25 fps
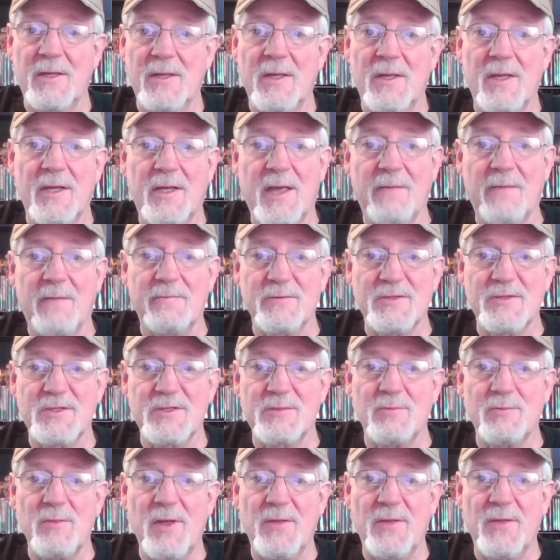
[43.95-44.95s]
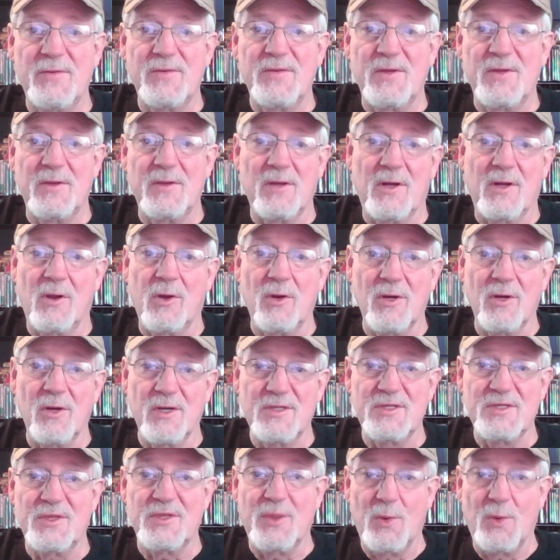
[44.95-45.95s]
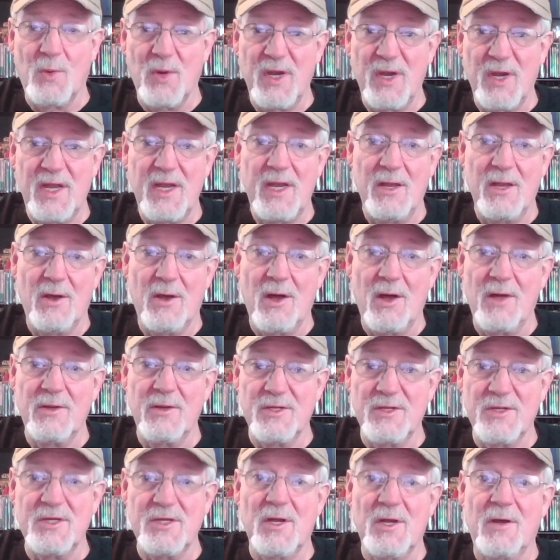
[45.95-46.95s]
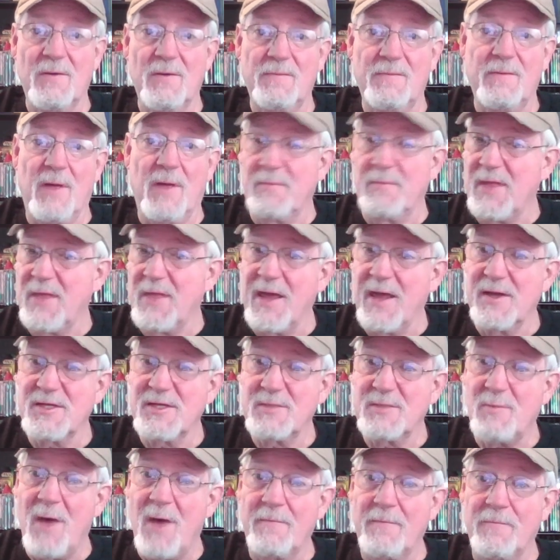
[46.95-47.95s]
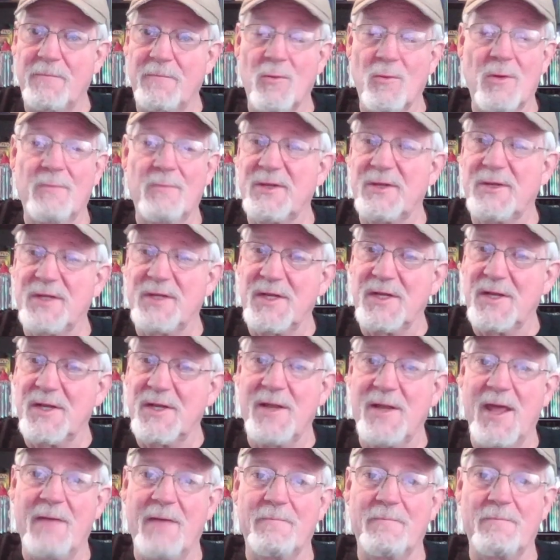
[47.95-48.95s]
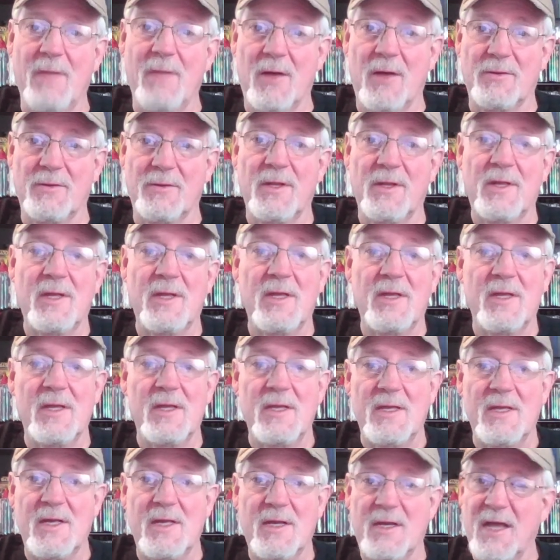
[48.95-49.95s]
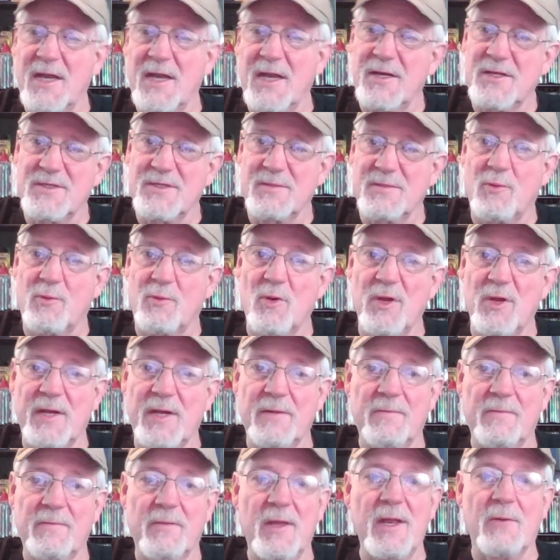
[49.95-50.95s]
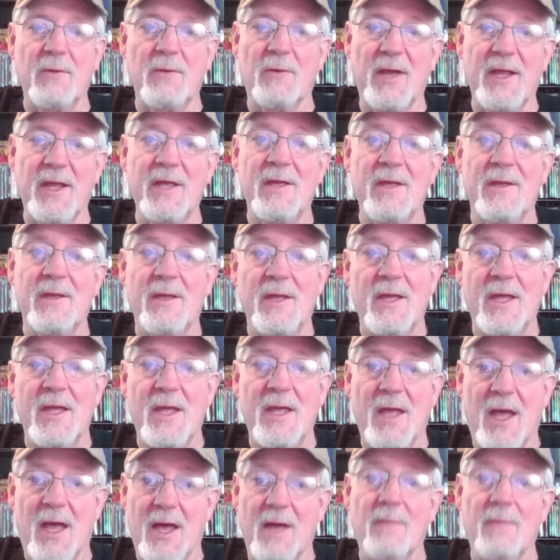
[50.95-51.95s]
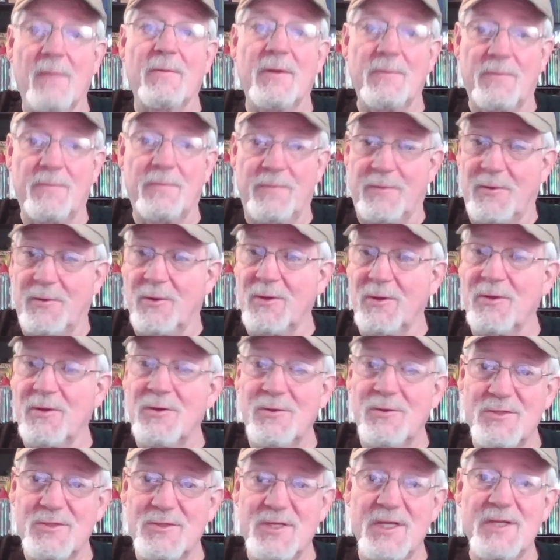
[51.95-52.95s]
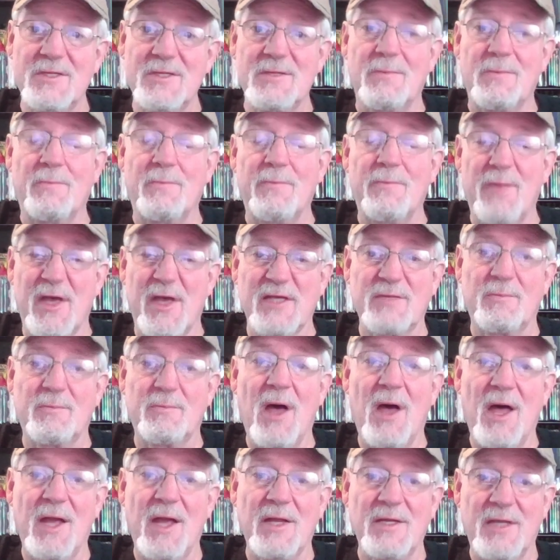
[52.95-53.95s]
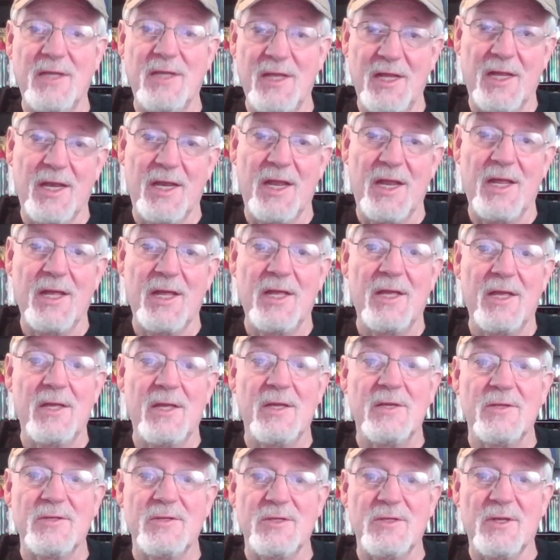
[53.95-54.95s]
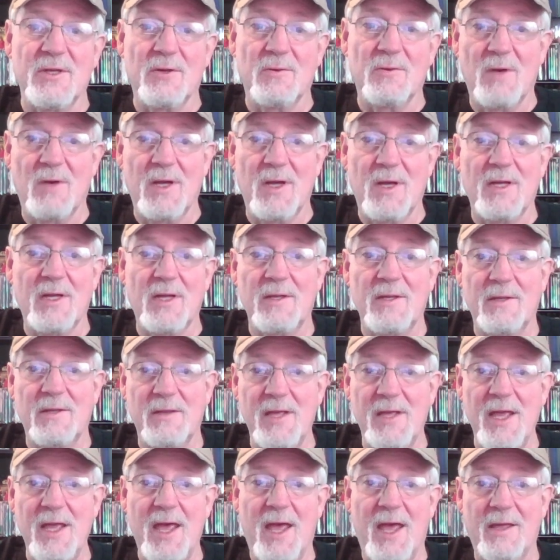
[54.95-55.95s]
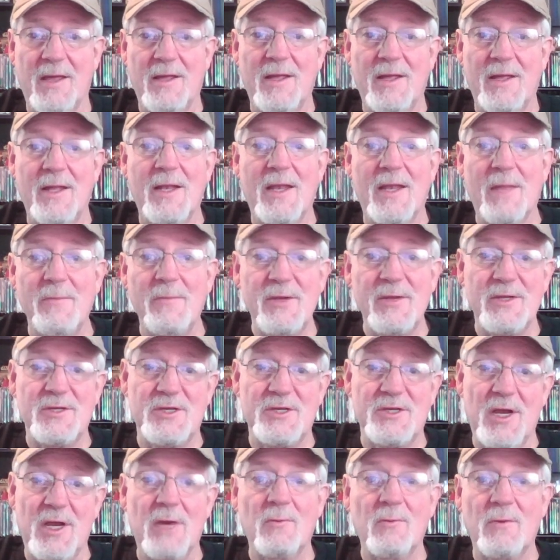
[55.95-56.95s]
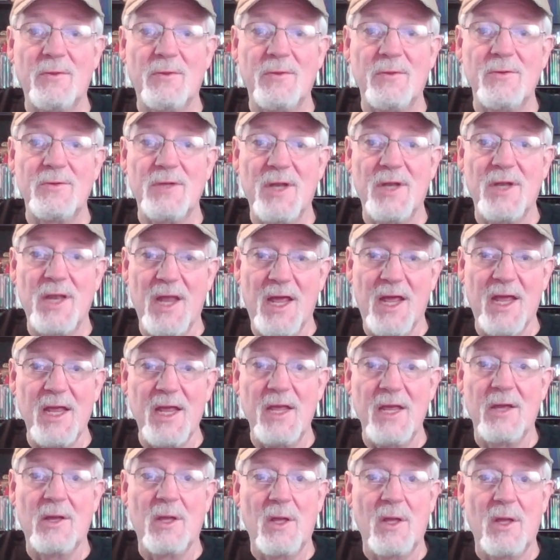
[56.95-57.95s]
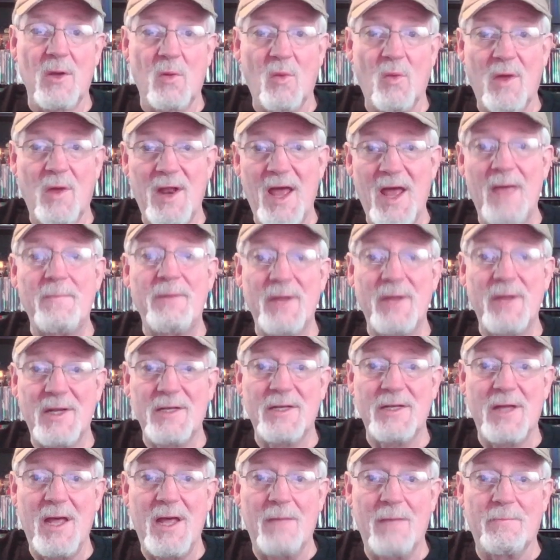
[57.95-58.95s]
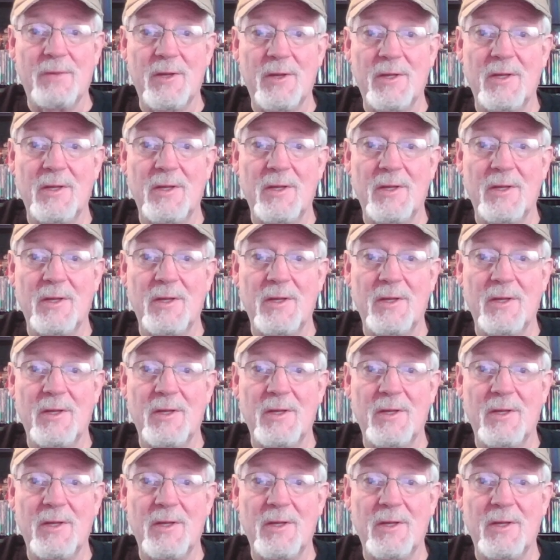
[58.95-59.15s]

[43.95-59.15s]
Kevin Smith's Clerks 3 on the shelf. Um, they had a spot for him, but they didn't have him out. Kind of disappointing. Anyway, uh, good news is Best Buy did. So, uh, yeah, let me share with you today what I picked up.